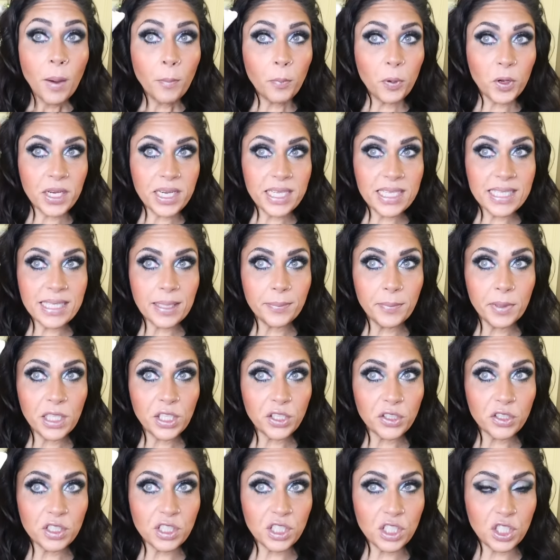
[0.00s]
Pretty
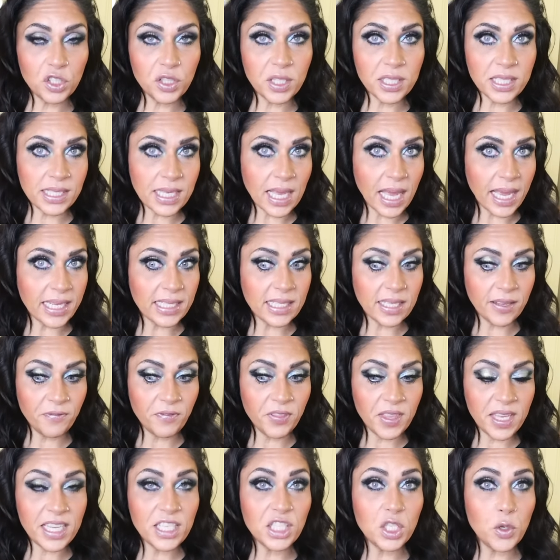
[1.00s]
similar to the size
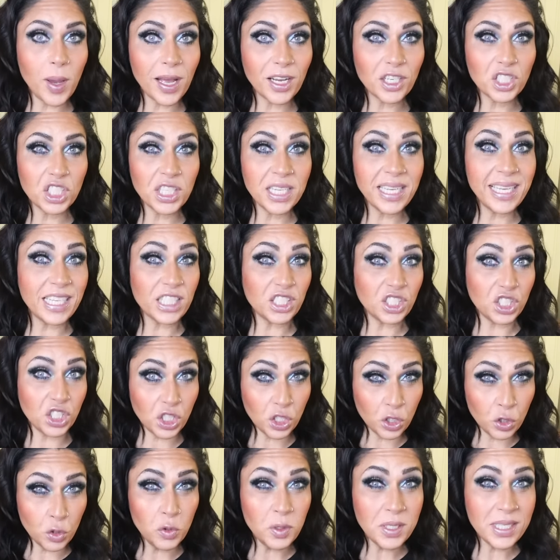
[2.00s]
of these. You actually get
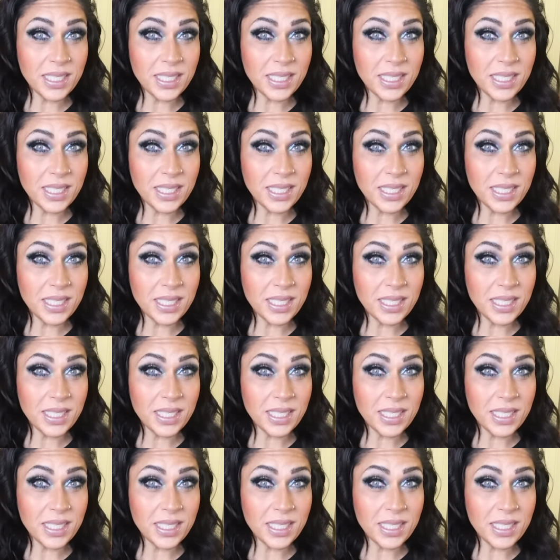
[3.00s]
two